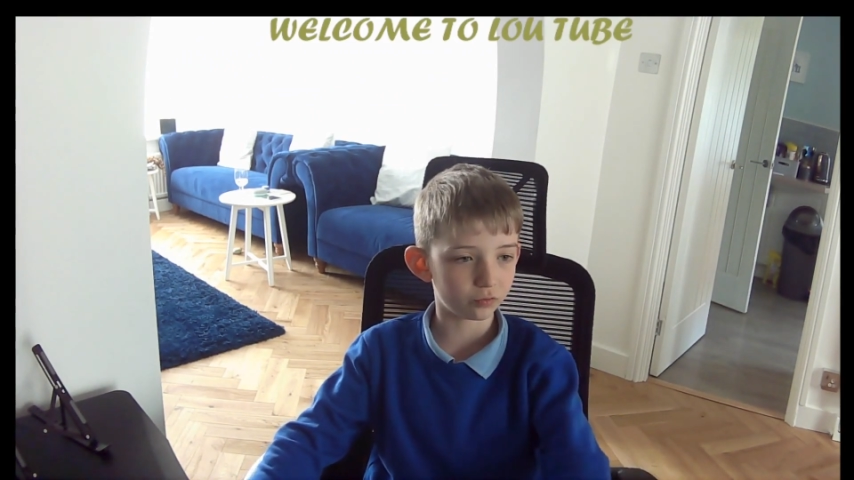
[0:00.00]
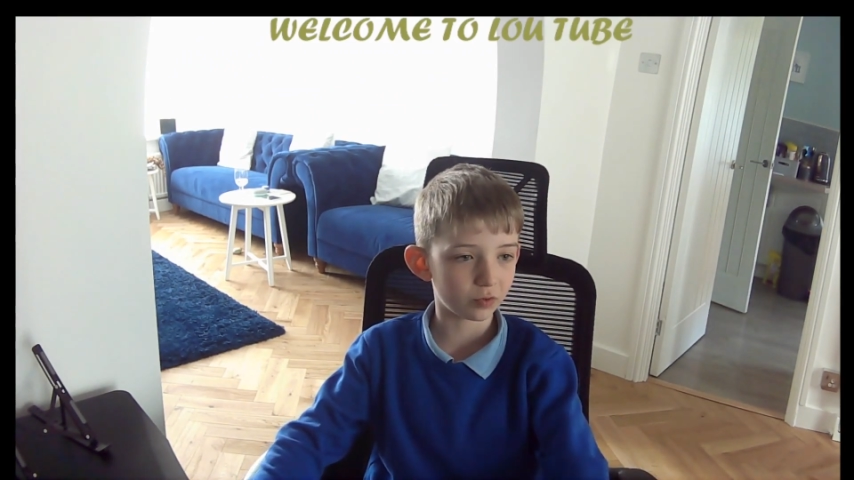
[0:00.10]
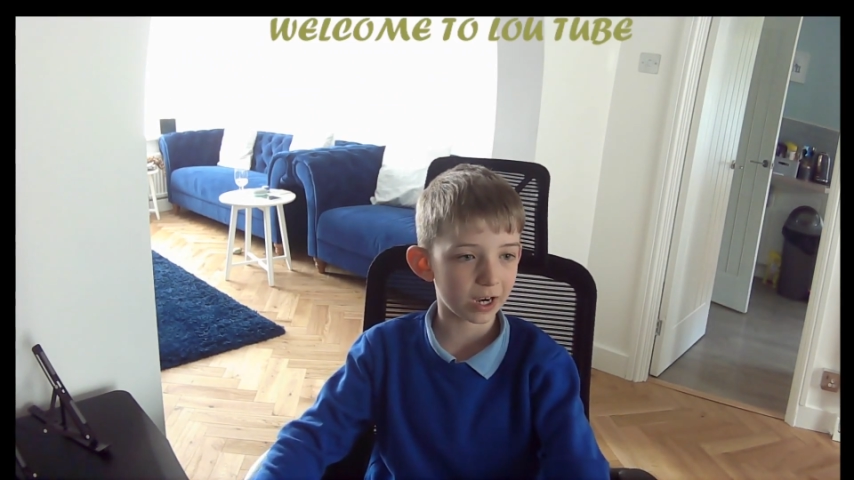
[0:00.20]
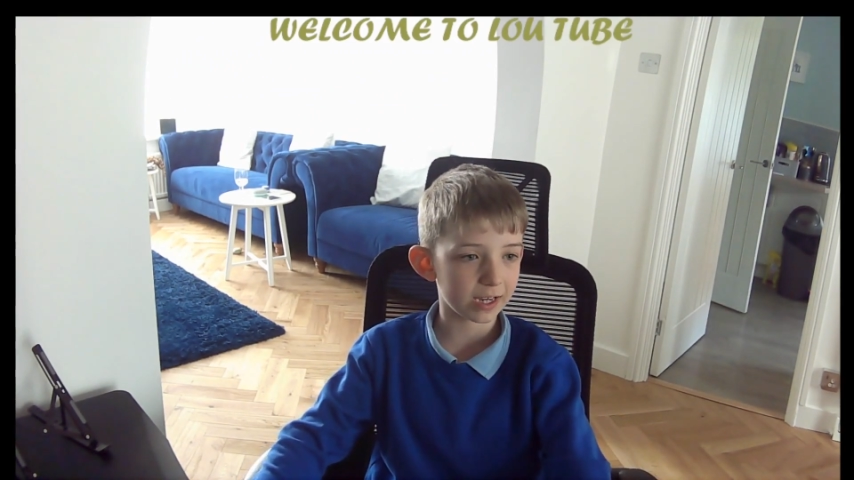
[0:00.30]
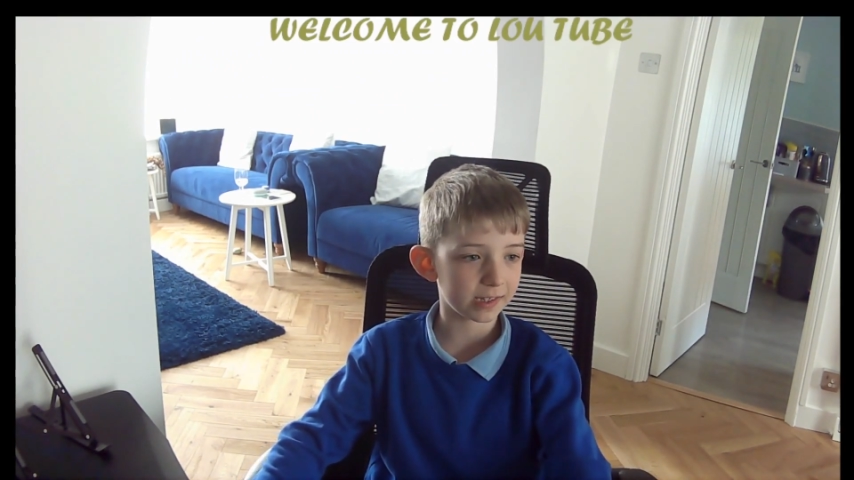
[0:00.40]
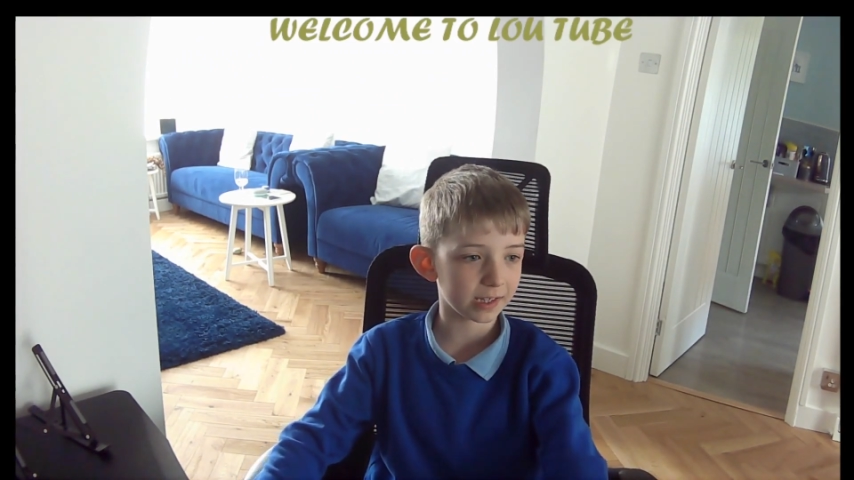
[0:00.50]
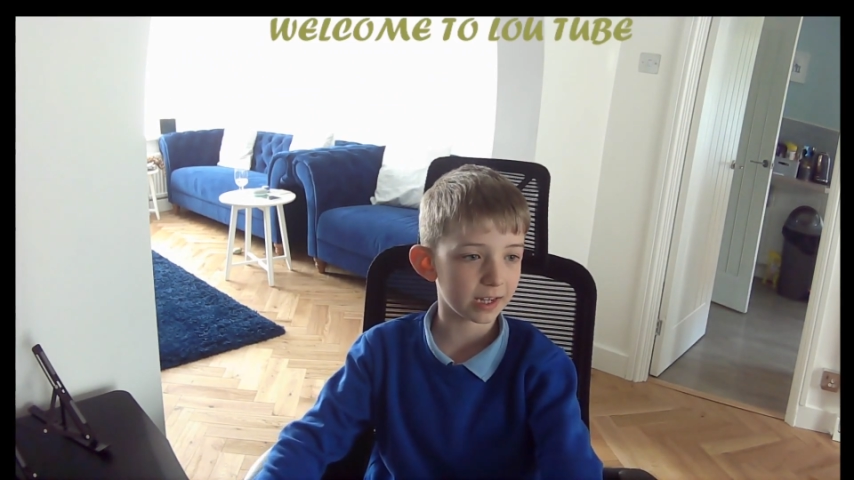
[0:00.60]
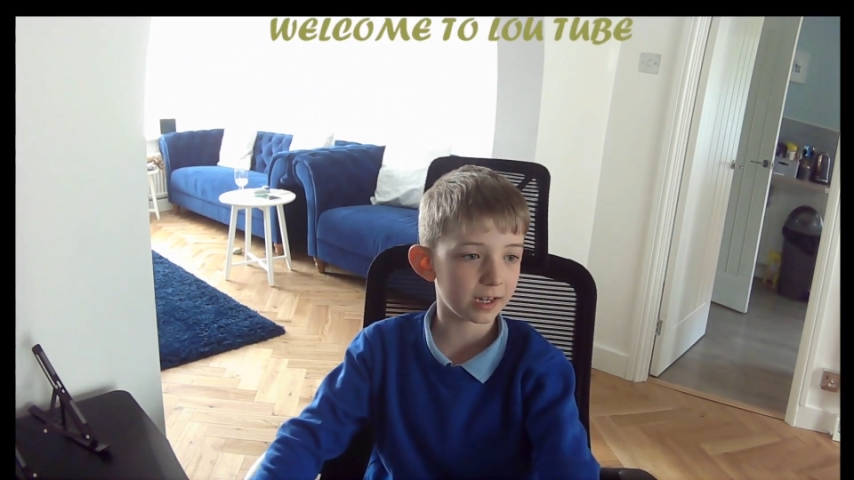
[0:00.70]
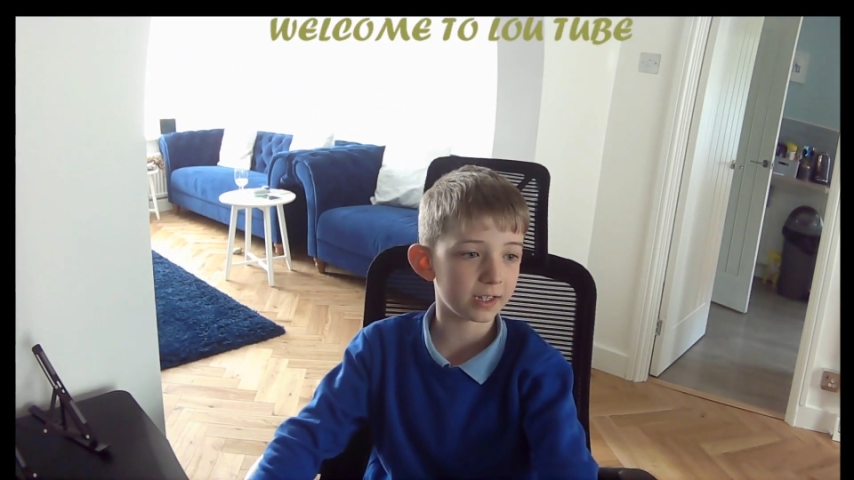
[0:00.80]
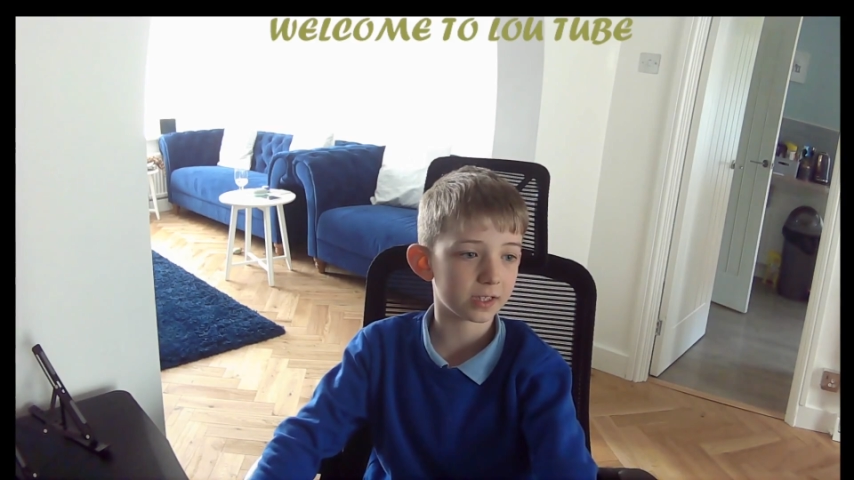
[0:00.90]
rising
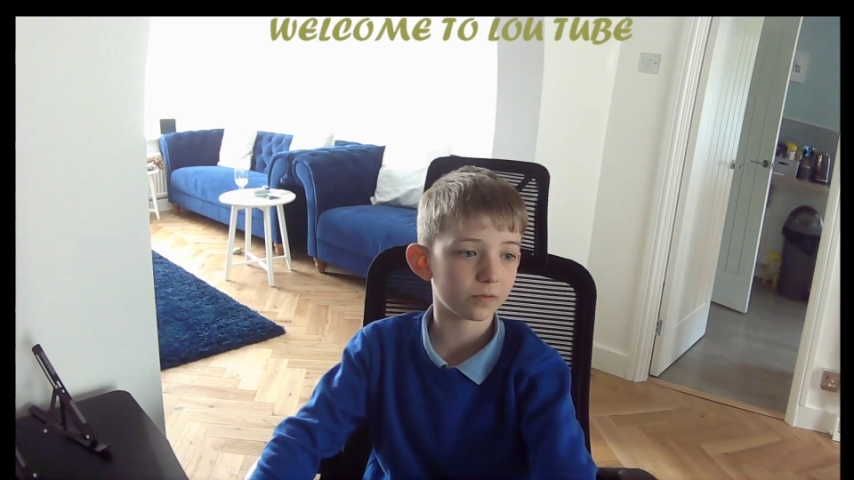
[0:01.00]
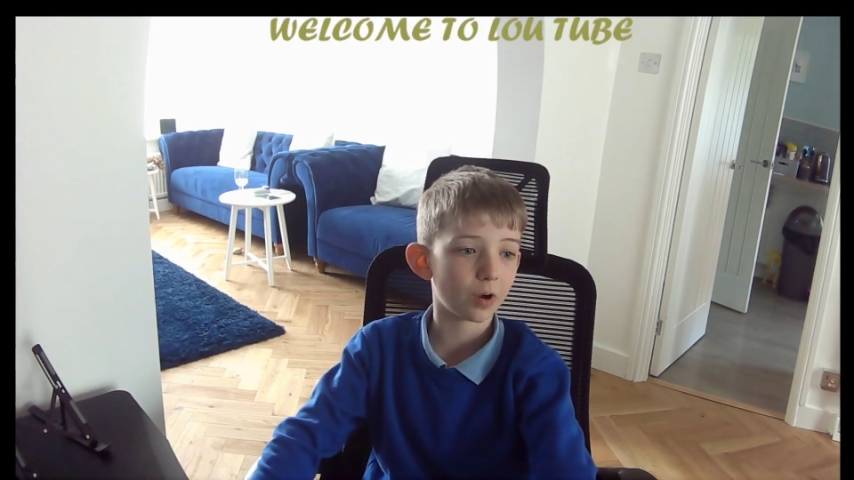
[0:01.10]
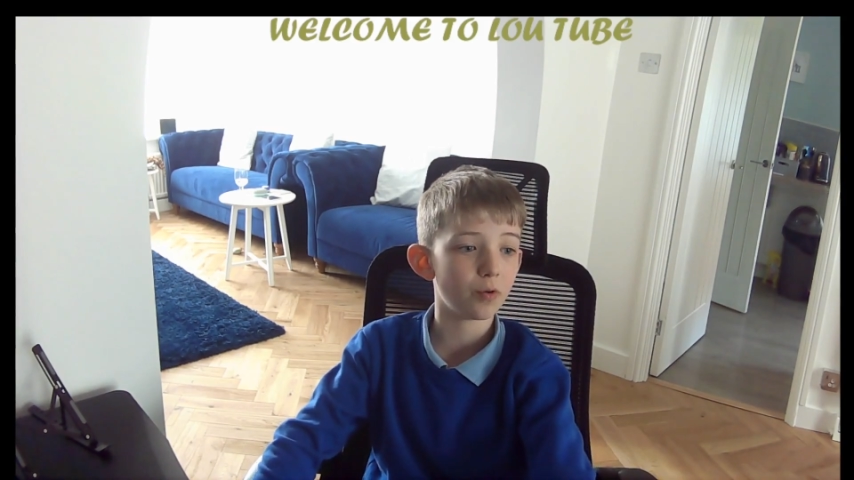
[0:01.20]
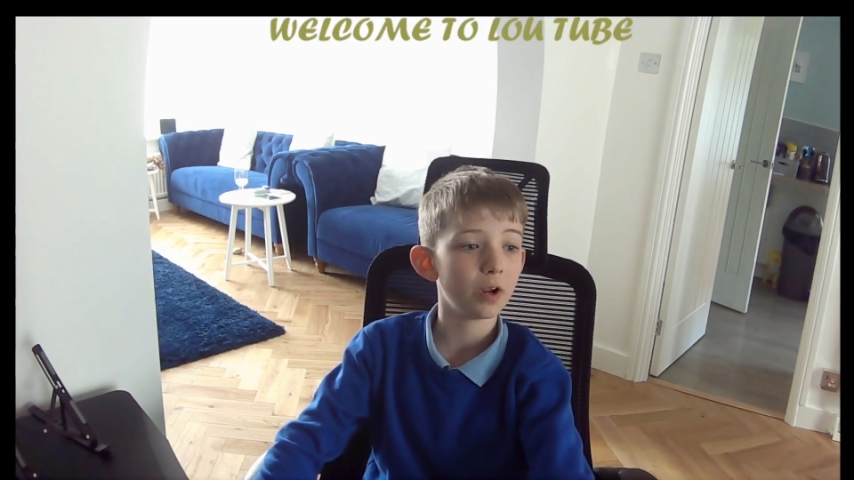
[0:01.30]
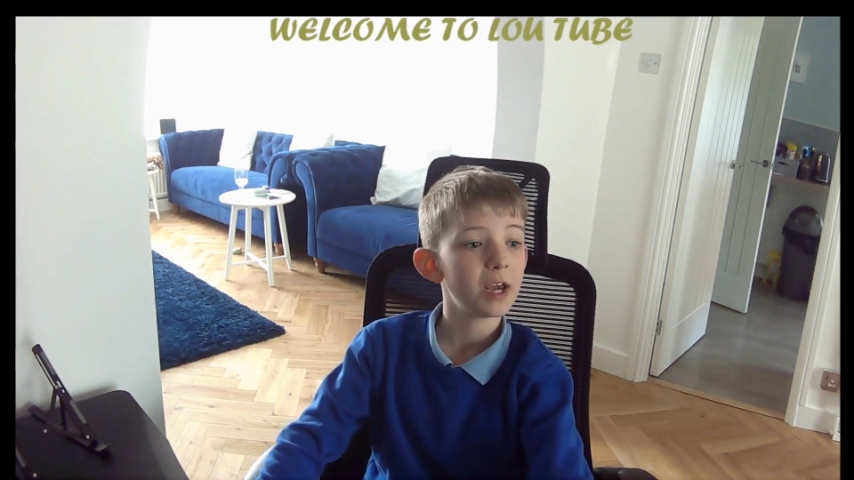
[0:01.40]
in his throat